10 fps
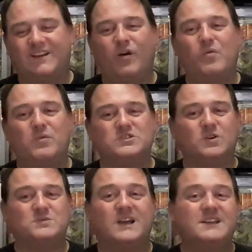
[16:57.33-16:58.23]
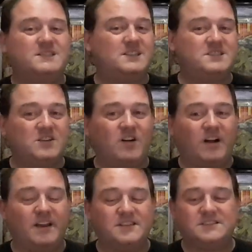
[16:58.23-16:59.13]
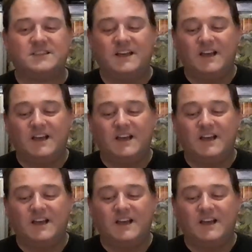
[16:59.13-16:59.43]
comic book shops since the 90s.